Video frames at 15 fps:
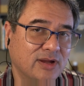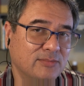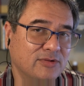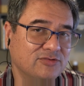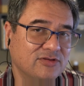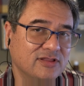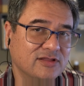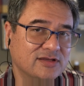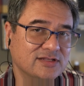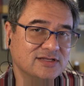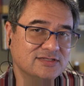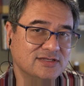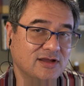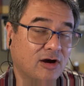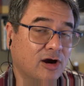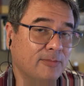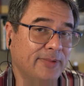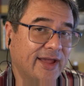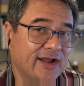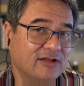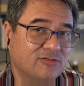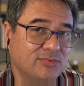mostly looking to see, are
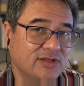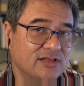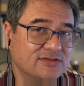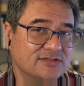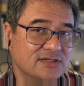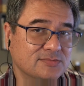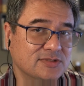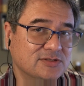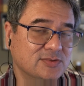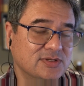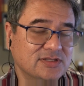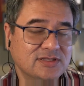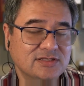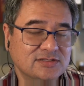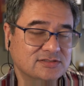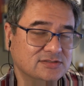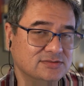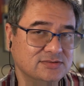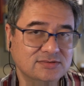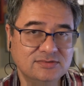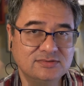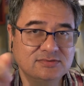packets being sent between these
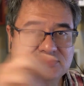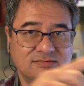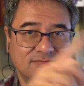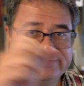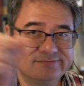two